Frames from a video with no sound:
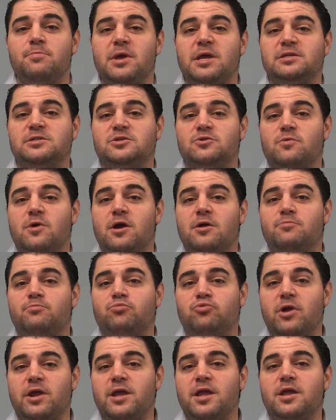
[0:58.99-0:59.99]
based
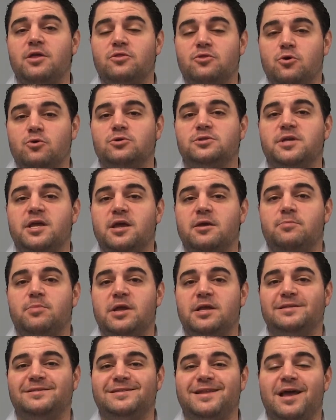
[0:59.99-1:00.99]
around breaking those
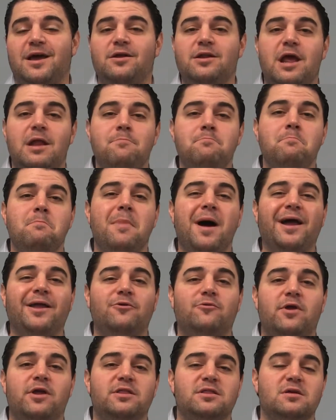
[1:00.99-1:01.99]
campaigns down and
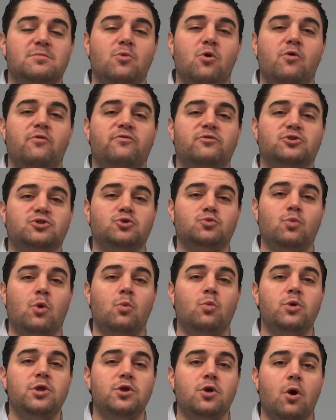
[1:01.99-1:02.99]
migrating them over to
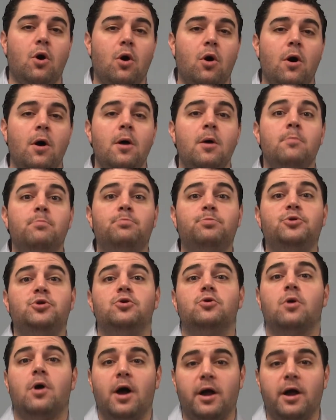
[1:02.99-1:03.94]
what we call pure